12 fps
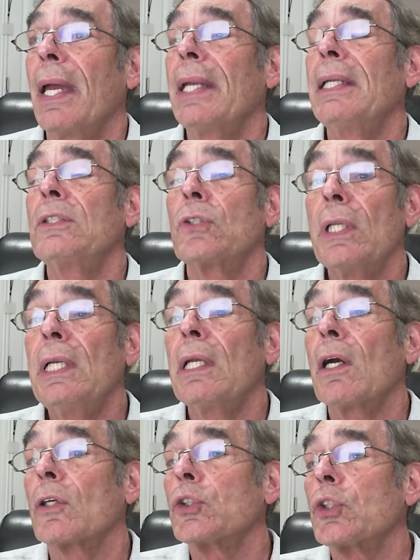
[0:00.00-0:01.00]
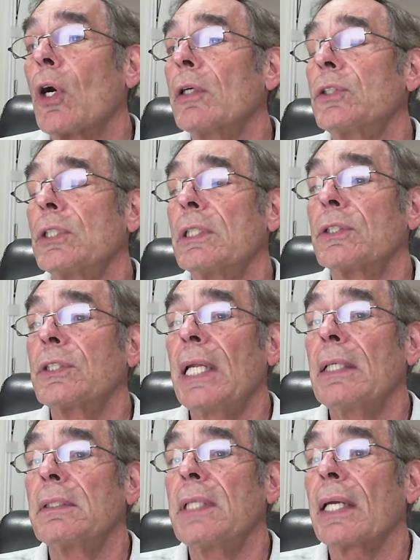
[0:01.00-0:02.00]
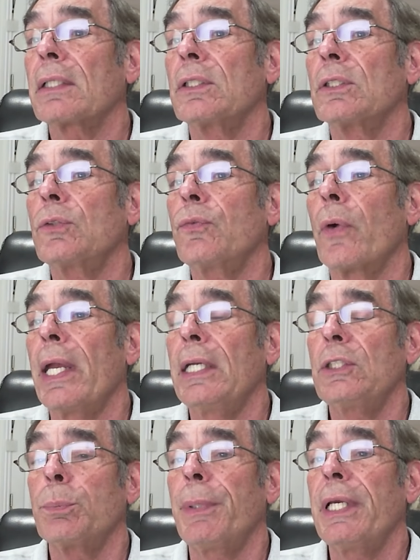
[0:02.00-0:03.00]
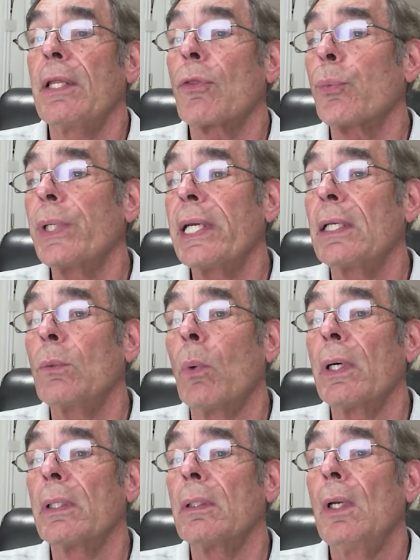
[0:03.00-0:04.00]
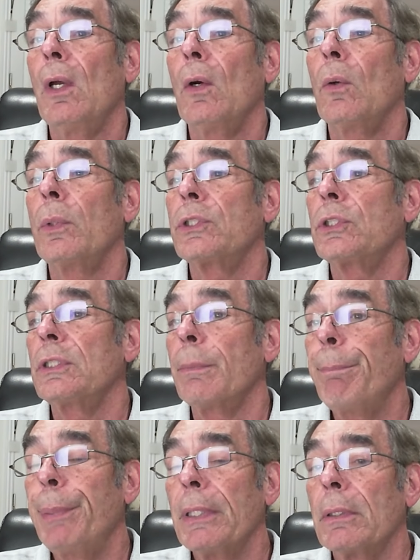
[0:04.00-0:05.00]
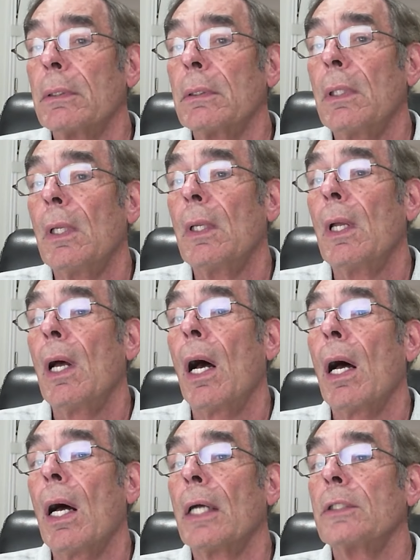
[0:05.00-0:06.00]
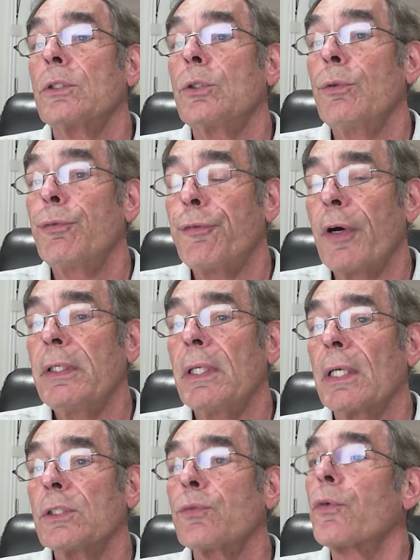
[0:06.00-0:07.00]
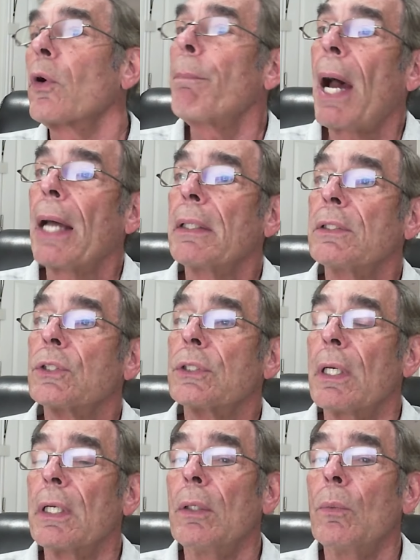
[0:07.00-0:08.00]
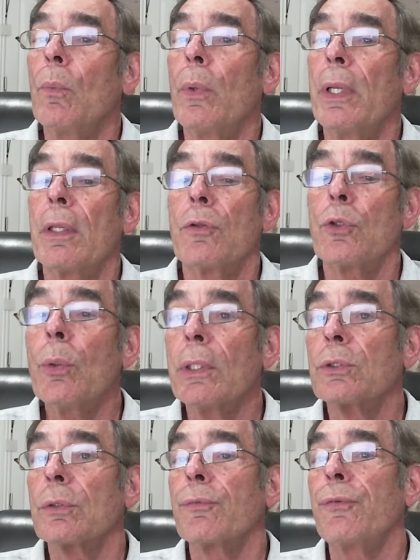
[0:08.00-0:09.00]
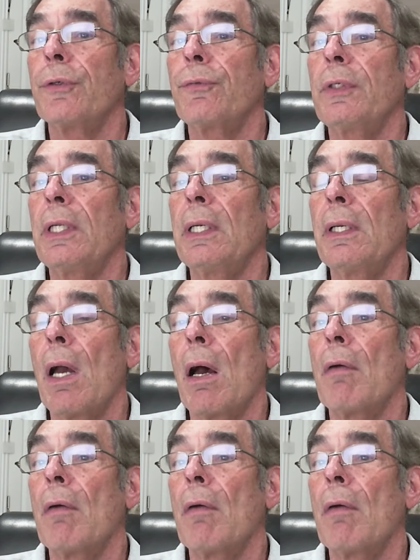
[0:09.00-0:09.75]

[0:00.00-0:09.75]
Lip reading: And he's leading our charge in the state of Texas for HB 381, which is a bill to fund us for a pilot study with 250